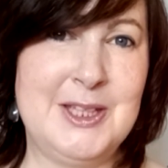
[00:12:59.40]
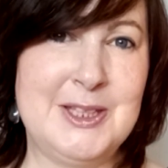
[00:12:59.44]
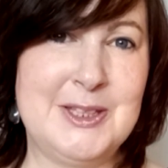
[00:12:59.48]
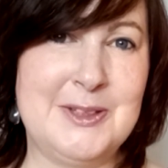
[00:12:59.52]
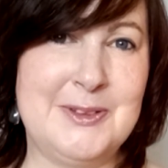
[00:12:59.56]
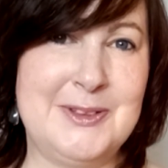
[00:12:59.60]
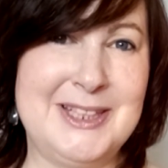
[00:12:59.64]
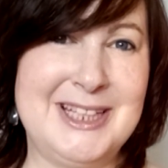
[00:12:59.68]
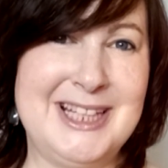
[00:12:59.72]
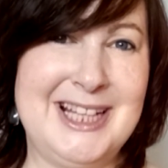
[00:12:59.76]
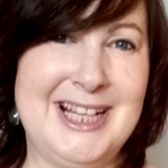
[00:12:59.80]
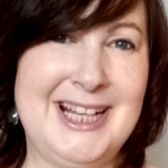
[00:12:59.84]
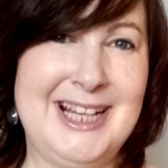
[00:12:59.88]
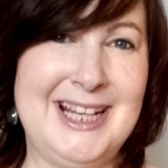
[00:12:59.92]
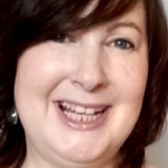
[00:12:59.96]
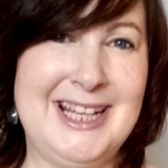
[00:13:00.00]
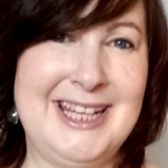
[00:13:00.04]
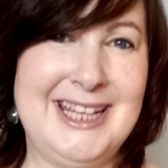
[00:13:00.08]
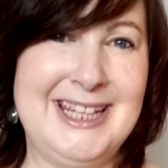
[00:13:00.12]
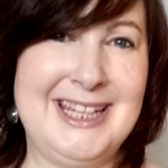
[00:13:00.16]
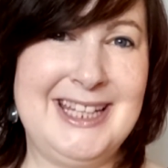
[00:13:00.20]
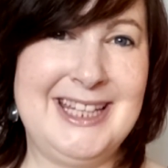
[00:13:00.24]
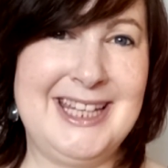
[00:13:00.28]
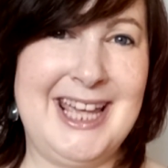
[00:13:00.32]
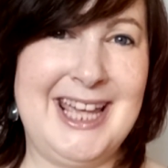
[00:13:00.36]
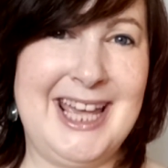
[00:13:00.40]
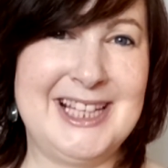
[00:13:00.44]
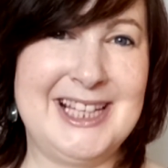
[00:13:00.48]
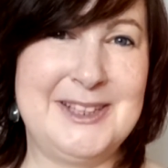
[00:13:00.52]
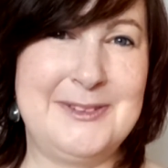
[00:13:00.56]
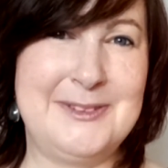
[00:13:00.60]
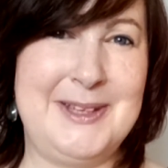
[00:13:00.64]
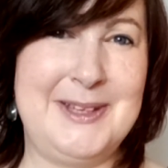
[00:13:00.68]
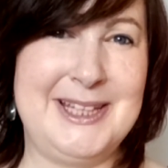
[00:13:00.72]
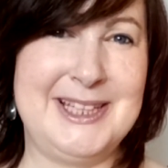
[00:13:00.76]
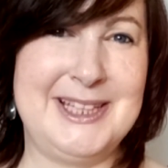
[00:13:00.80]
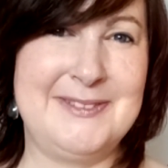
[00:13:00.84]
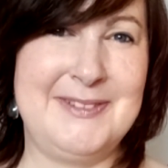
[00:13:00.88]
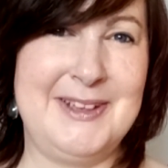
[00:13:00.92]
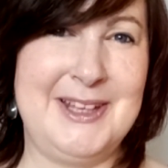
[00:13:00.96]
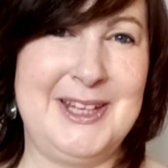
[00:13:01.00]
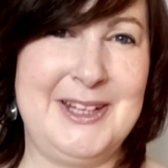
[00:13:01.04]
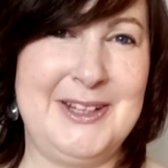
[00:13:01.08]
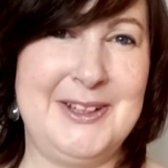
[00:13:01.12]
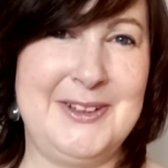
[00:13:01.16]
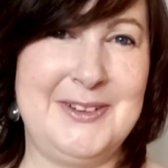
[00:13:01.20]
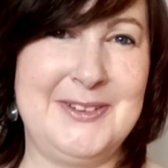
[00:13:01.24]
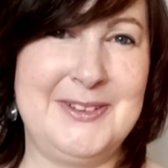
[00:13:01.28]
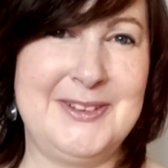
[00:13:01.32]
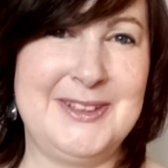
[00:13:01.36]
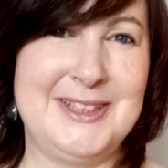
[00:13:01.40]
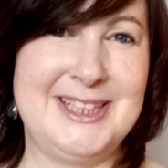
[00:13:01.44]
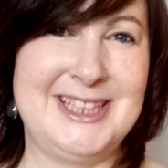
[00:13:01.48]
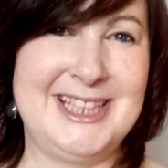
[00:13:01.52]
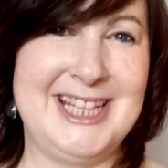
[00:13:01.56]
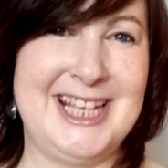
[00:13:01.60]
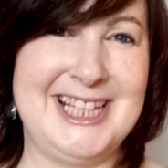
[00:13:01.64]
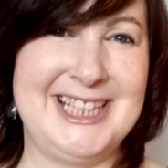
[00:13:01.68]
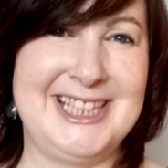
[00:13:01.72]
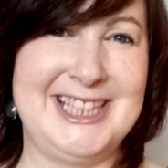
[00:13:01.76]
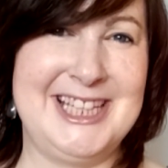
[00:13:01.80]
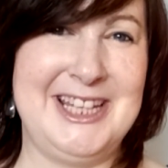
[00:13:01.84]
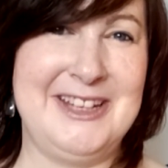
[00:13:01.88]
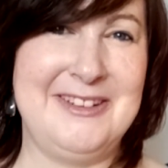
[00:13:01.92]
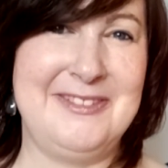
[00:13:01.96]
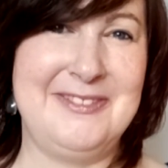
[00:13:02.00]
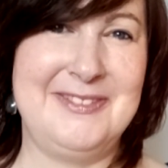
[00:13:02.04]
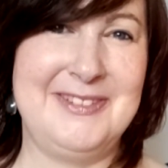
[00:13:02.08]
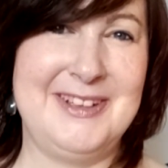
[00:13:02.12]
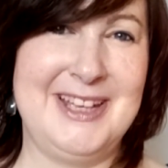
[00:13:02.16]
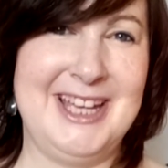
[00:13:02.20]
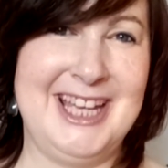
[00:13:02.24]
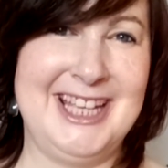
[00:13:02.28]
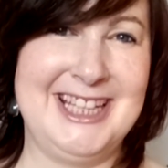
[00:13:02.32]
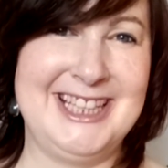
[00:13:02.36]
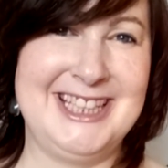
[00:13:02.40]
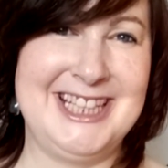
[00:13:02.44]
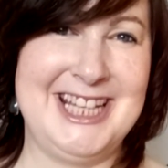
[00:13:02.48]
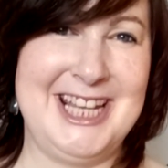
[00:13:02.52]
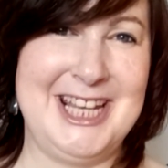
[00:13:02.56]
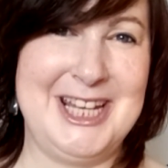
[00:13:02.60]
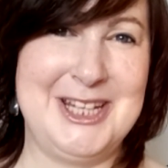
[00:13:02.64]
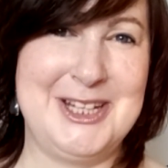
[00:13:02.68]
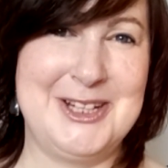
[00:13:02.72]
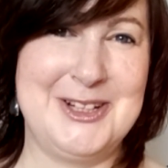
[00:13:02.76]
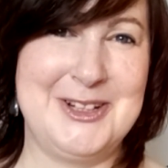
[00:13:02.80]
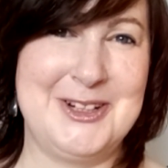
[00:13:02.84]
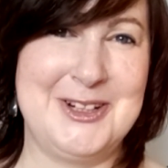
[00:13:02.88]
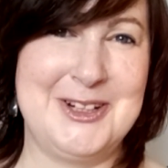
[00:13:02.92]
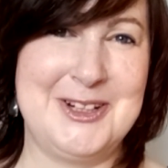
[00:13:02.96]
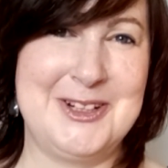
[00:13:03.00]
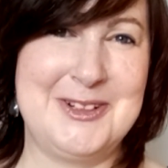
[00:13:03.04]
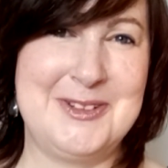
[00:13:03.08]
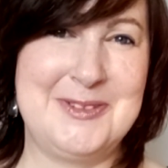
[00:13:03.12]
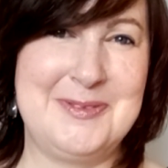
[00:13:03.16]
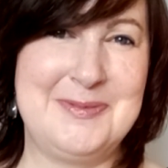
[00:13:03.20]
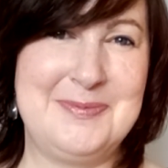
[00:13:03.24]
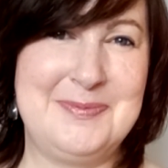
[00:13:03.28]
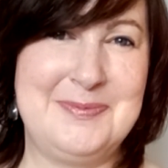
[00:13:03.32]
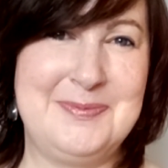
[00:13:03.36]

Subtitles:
So until next week's video, stay safe and take care.